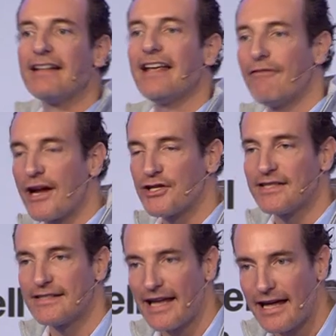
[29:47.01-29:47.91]
They have actually
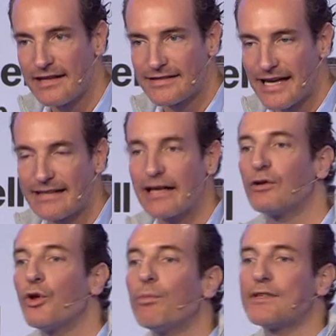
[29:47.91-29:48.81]
set a
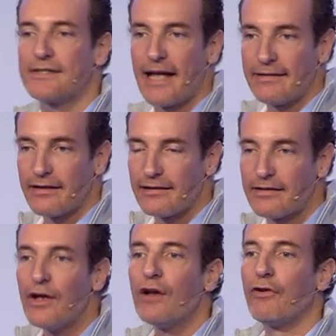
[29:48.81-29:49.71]
global standard
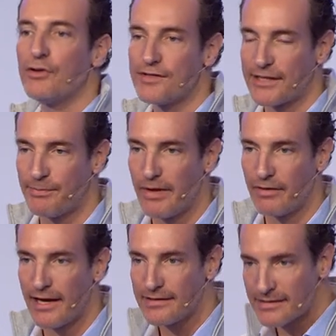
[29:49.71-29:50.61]
for user
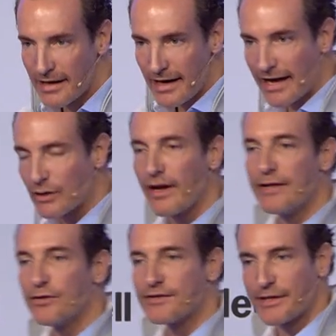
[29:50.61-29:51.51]
experience, and great
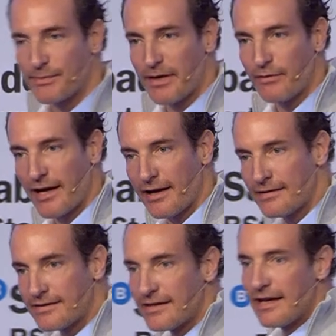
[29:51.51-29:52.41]
user
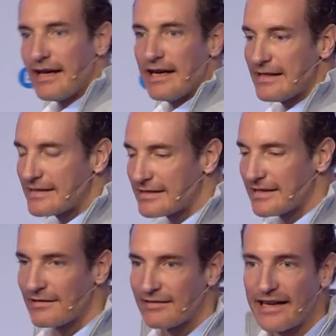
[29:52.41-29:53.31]
experience is
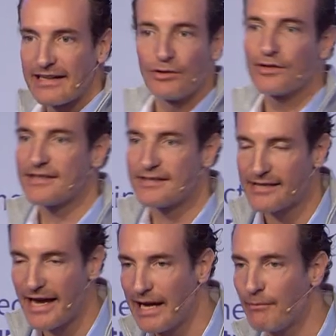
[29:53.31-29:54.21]
like looks the
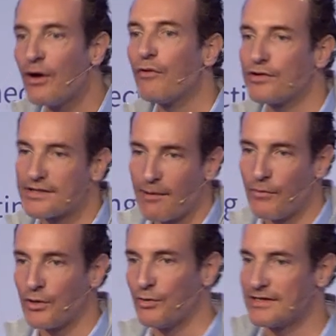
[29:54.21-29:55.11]
same for
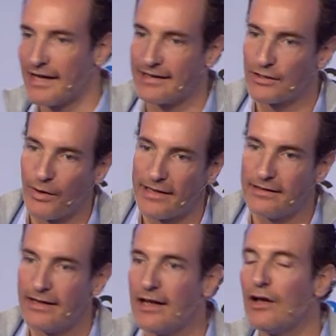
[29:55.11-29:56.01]
someone who is like 20